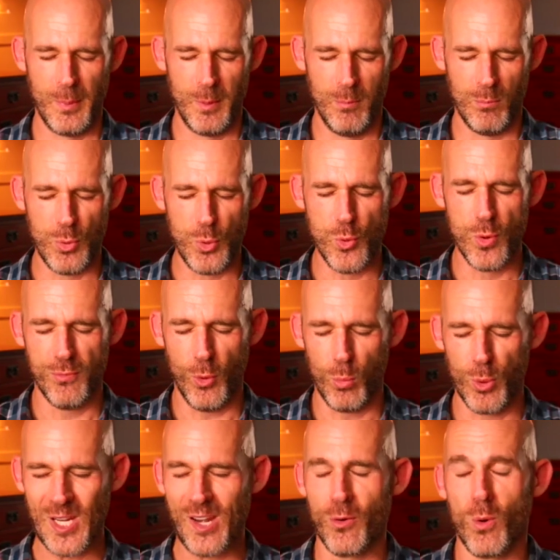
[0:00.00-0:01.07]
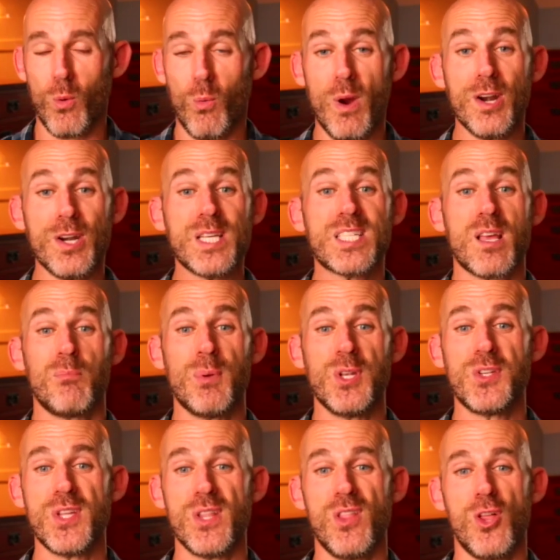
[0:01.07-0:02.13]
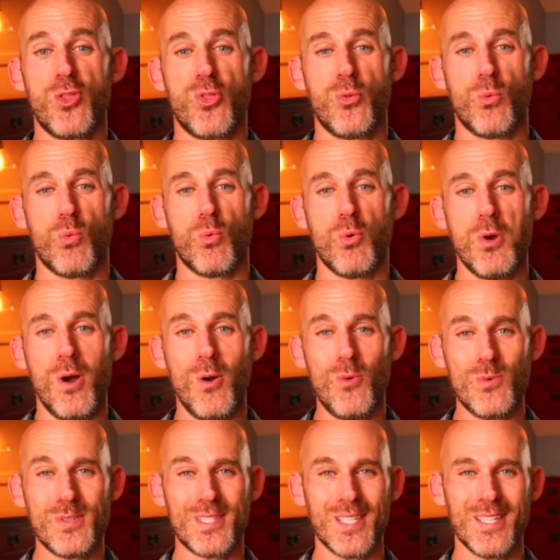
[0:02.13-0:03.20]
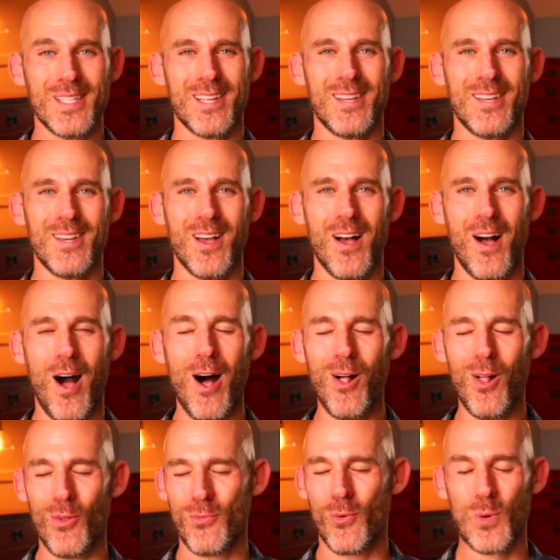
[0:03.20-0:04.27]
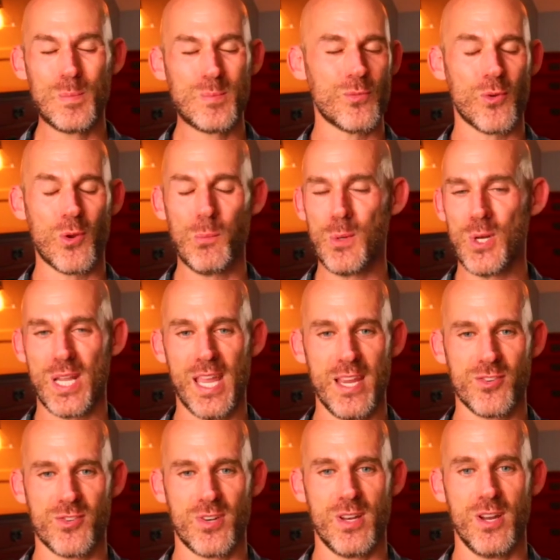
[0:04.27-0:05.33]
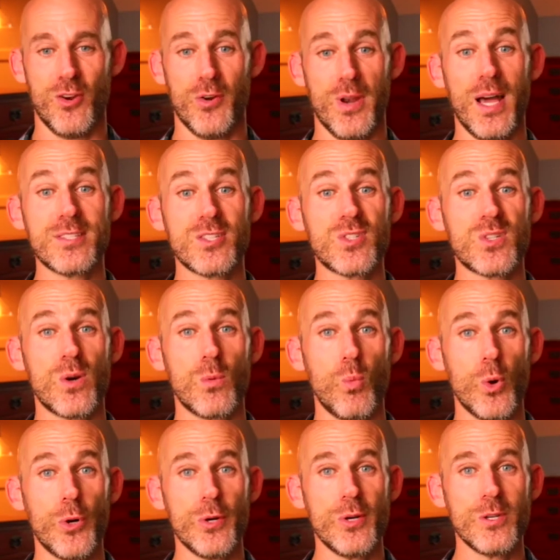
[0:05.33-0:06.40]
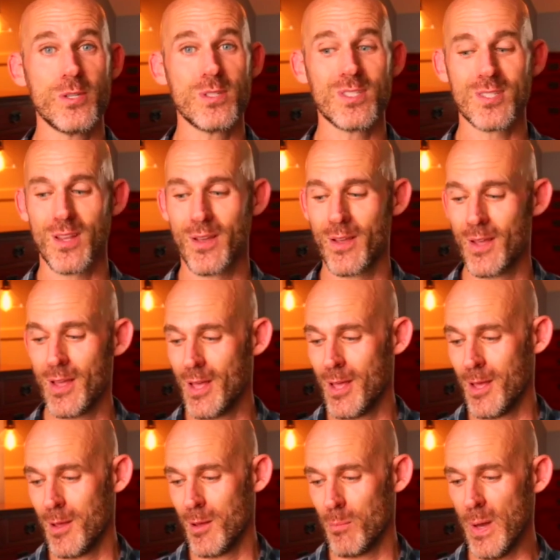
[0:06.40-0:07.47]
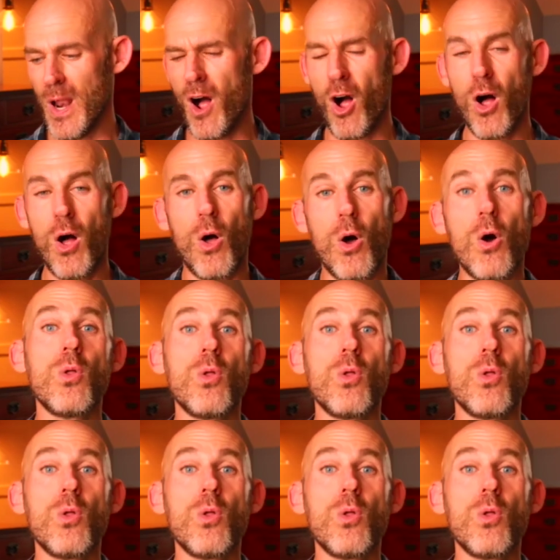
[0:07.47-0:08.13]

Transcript: Beautiful. Bring your awareness up into the throat. All forms of communication here, not just our words, but all the